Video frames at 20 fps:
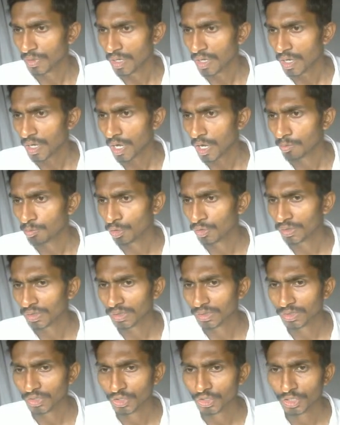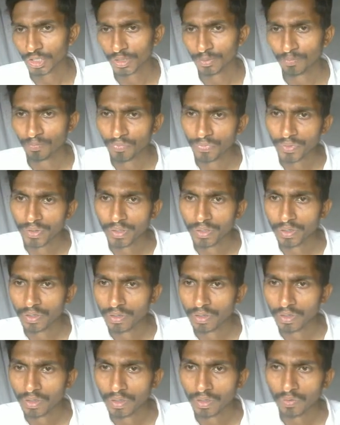How about this string?
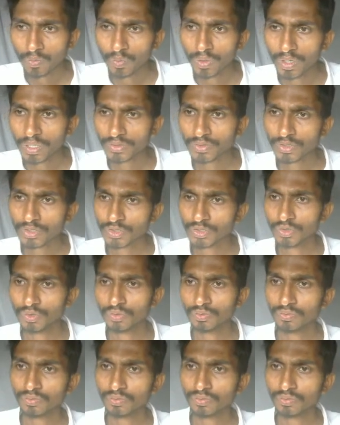What does this do?